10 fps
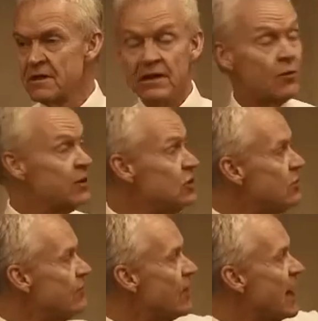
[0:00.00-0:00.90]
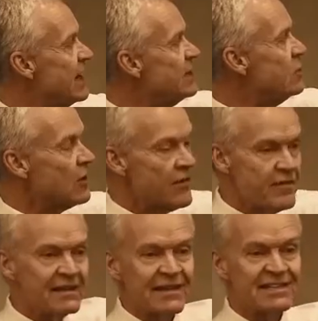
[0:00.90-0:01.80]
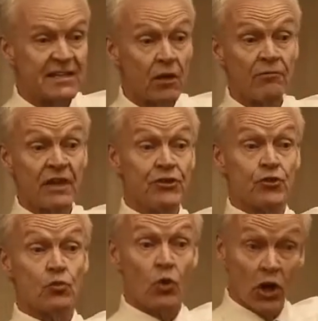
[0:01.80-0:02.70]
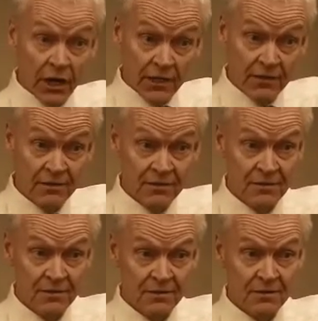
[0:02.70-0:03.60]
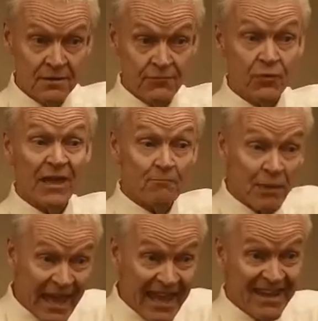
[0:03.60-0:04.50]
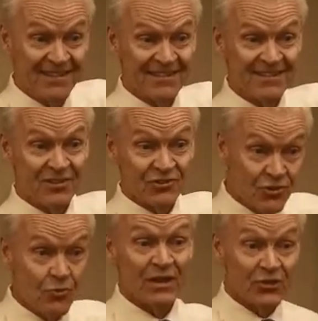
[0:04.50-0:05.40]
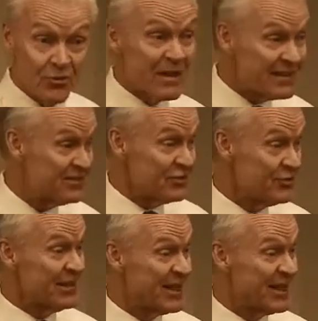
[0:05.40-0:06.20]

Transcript: Now, when you find your authentic self in your work, if you get paid to do what you're meant to do in